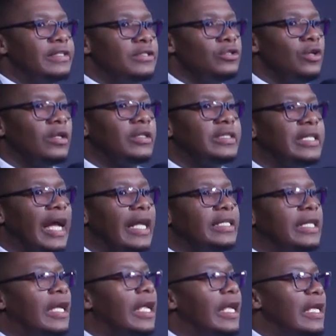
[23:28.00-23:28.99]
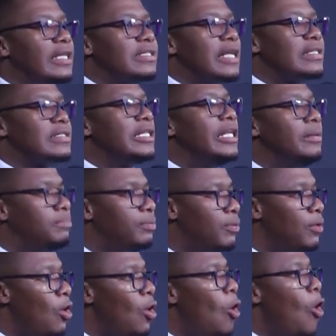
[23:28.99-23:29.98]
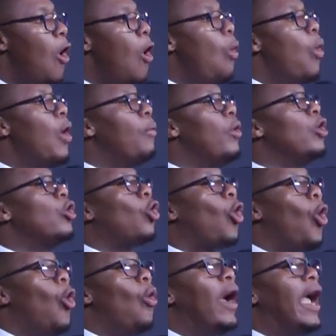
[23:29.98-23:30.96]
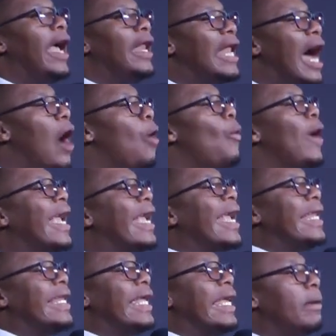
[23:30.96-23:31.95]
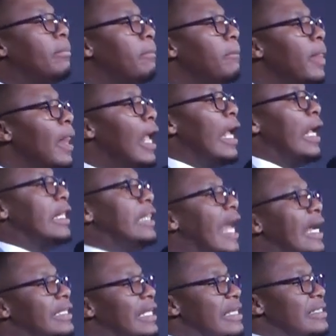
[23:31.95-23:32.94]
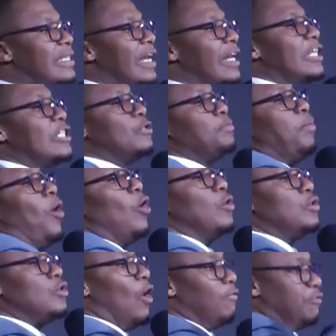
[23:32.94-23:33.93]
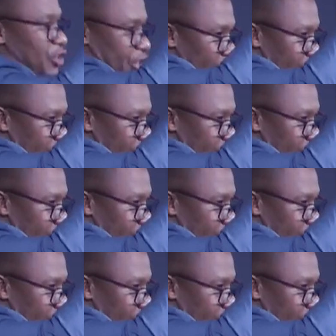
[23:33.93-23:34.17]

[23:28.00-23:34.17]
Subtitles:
is not dead, he is asleep. We will go and awaken him. That is the response of